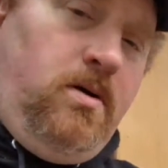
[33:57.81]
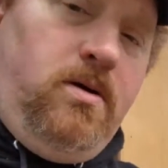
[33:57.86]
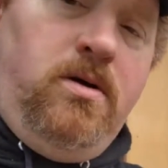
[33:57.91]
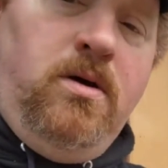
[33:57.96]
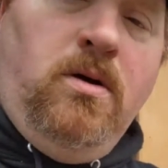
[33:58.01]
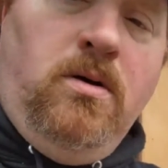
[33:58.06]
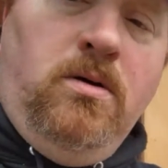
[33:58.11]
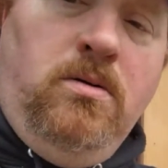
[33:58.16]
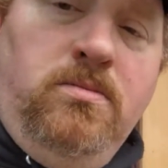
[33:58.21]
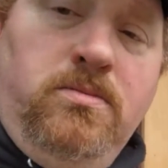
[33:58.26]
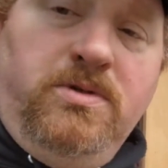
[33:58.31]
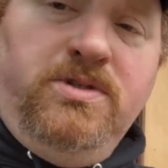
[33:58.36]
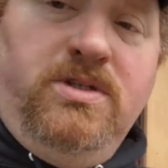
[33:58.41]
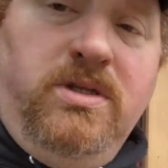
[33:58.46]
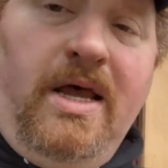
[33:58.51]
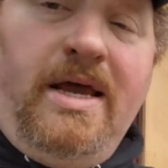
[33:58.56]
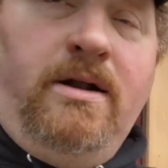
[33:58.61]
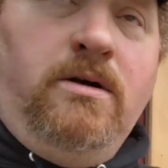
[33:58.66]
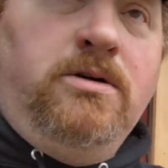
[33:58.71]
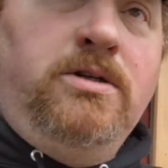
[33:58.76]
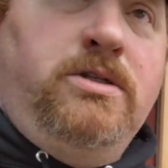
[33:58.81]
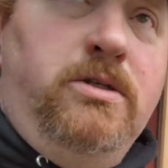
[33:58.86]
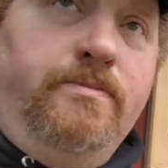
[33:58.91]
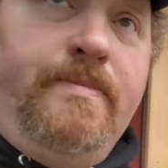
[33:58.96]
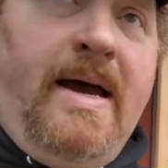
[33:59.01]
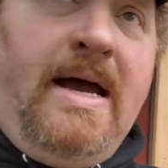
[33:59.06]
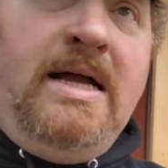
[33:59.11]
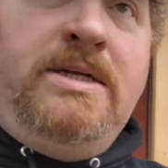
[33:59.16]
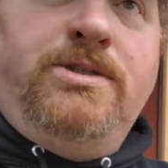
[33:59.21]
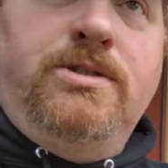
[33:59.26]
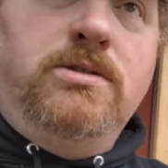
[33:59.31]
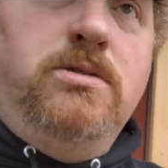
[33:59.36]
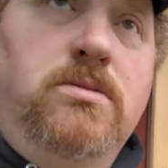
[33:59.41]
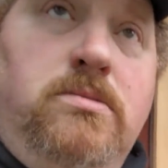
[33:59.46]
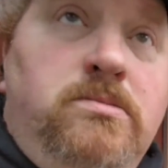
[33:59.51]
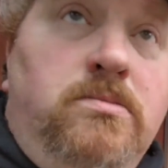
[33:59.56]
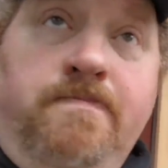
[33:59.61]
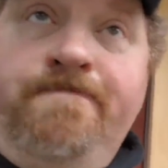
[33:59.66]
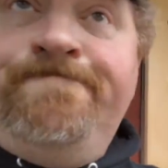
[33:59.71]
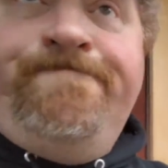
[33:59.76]
It was lighters or matches.
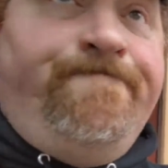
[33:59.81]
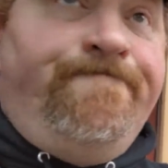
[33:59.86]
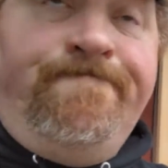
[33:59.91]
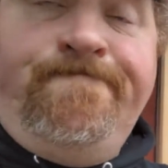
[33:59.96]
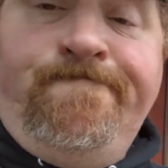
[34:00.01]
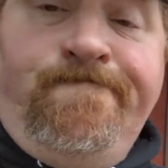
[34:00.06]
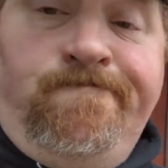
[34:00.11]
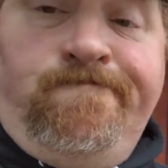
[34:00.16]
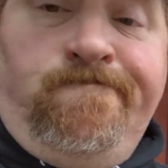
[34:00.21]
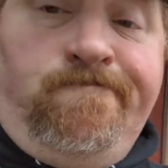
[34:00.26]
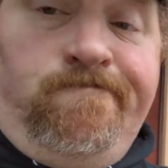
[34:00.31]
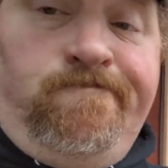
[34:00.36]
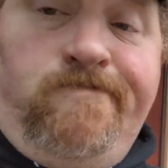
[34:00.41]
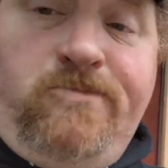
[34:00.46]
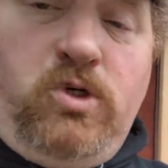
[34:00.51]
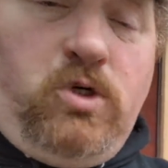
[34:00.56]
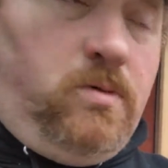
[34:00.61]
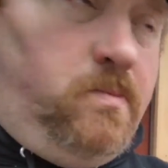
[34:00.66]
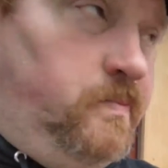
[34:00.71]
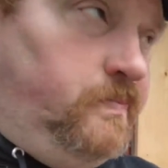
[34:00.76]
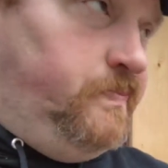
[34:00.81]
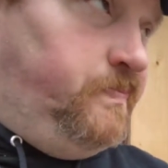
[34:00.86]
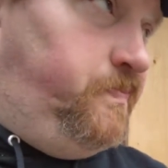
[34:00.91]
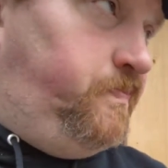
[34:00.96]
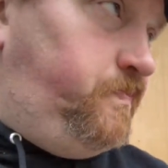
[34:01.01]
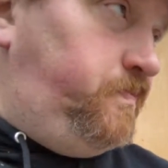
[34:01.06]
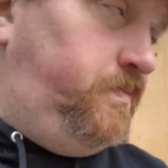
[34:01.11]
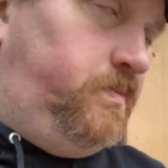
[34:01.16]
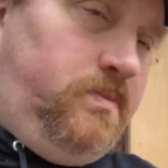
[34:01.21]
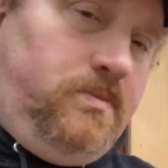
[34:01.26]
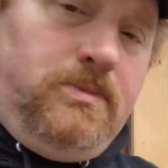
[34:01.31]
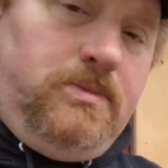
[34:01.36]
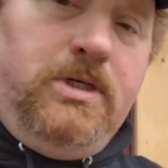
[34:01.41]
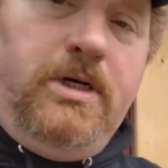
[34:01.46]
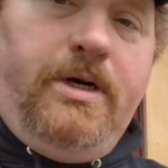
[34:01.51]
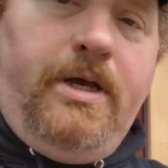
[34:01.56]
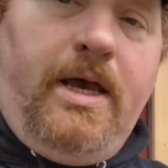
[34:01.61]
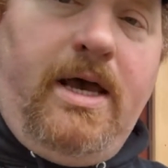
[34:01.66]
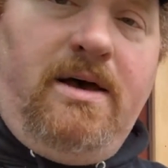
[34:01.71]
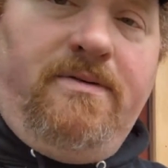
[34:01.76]
So,
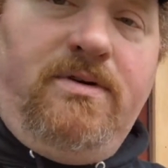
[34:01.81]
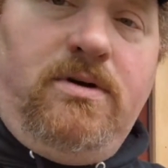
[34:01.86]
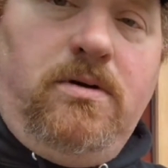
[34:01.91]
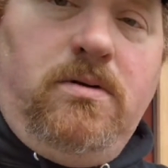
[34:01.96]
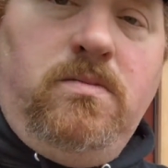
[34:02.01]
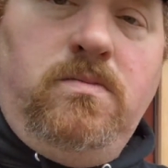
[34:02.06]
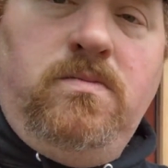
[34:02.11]
there you have it.